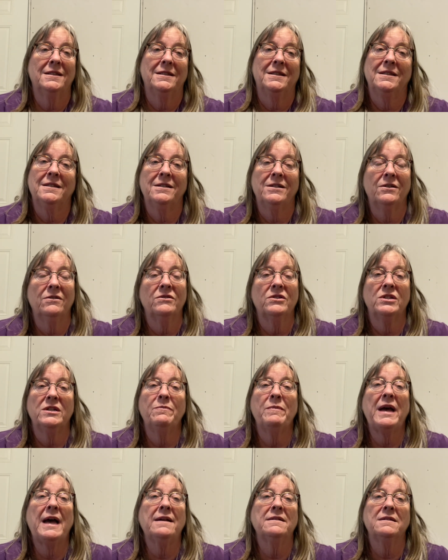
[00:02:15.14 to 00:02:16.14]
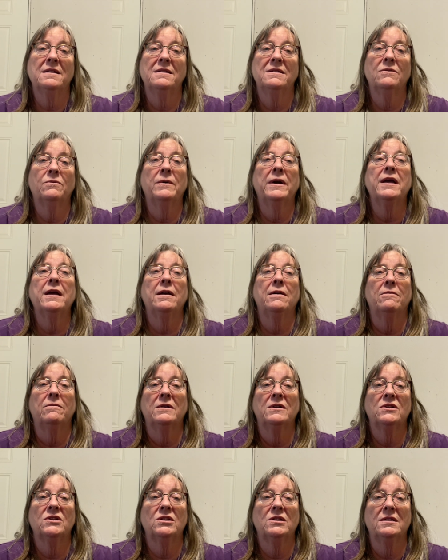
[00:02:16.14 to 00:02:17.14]
until she passes away,
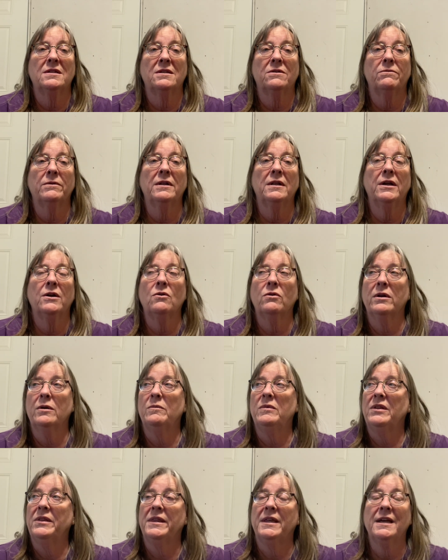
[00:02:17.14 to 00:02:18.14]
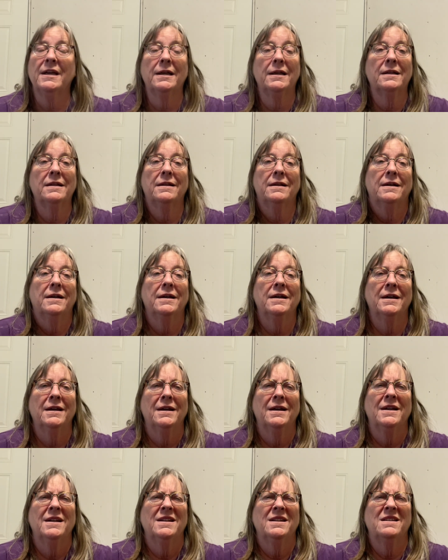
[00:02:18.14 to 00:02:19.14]
which is a really horrible thing
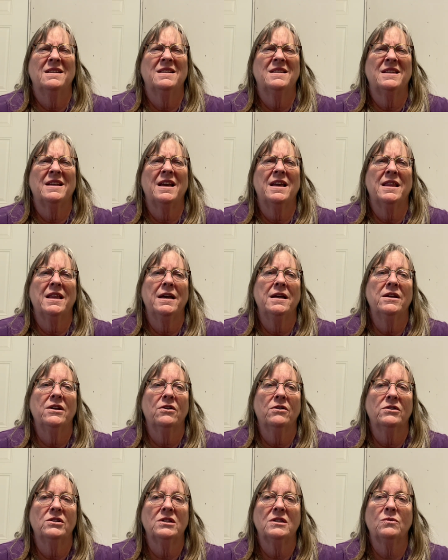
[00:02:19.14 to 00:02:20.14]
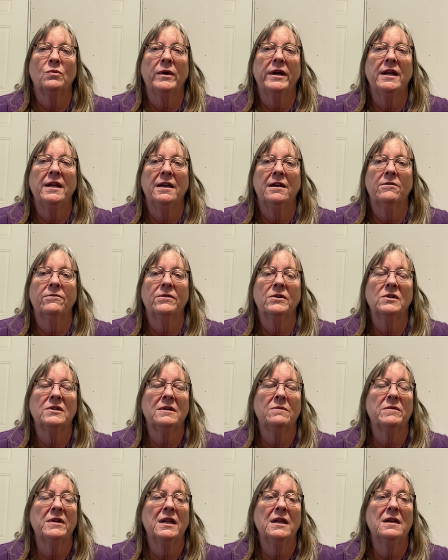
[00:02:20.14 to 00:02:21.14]
to say that you're just waiting for
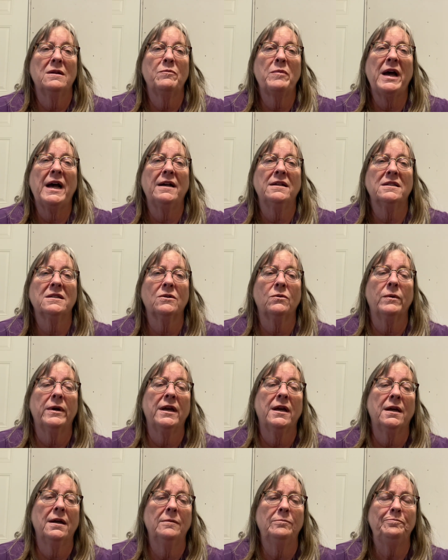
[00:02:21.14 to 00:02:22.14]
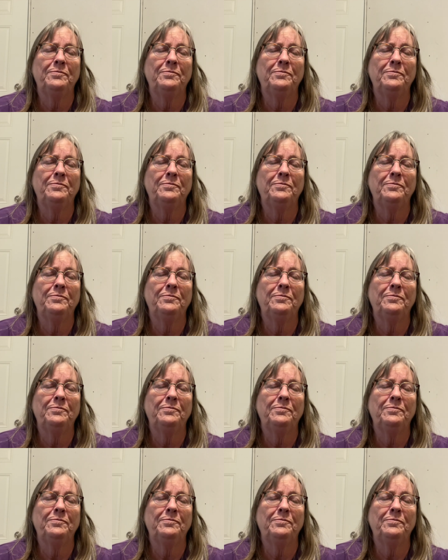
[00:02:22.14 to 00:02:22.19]
somebody to pass away